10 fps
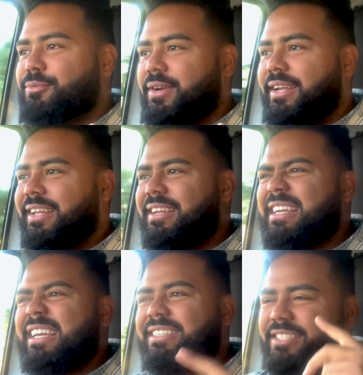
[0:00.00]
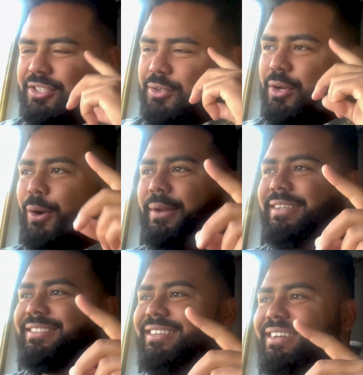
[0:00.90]
training, did you
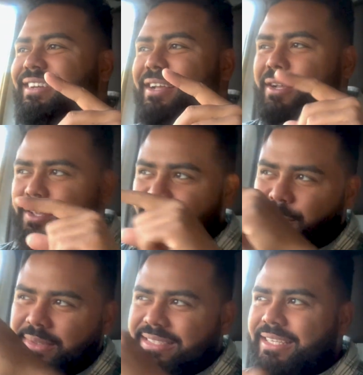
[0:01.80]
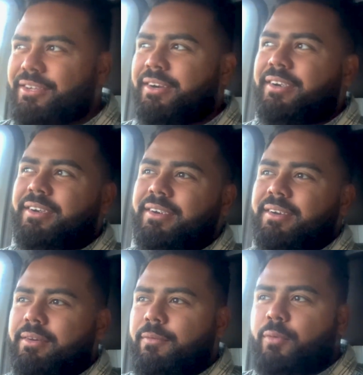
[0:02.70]
notice you would see your
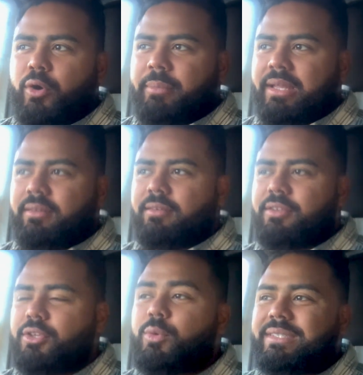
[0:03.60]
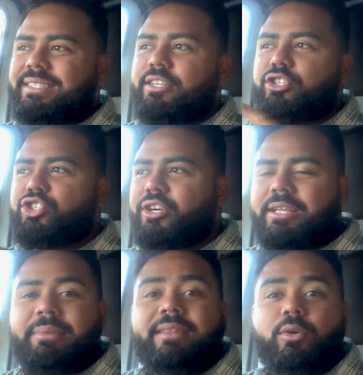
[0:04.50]
foreman, you would see your
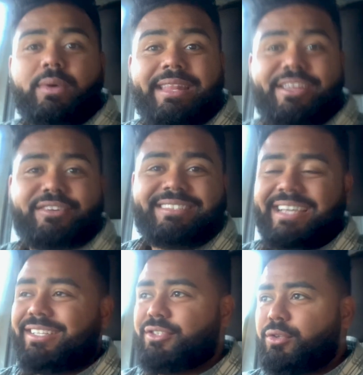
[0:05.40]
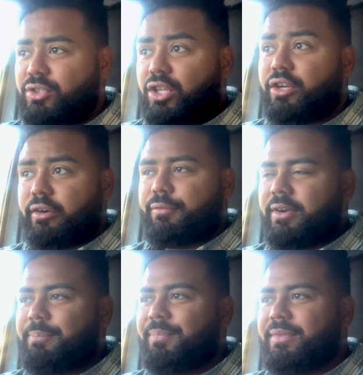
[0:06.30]
journeyman, the one that you're assigned to learn
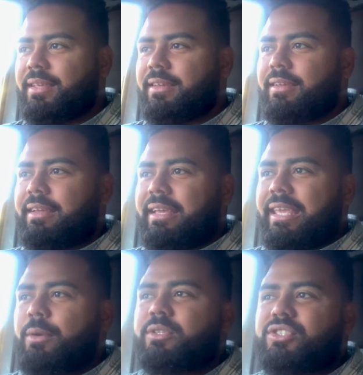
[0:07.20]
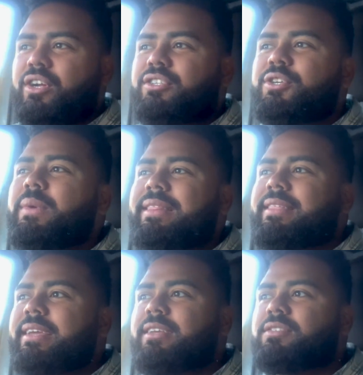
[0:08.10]
from? He would start doing
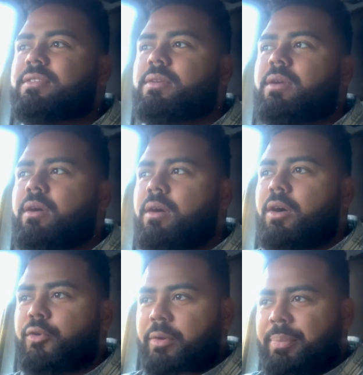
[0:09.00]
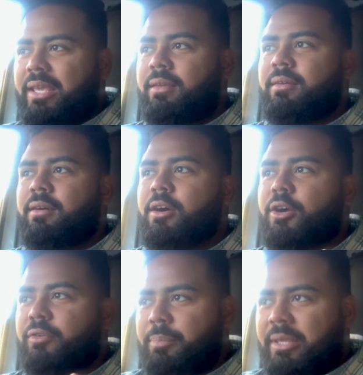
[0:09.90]
things on repeat,
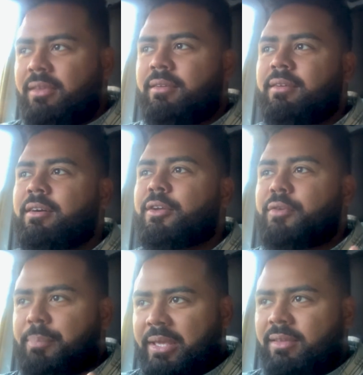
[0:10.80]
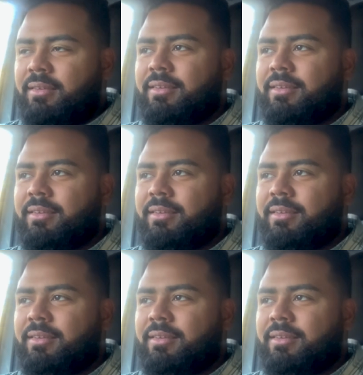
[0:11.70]
on repeat, on repeat.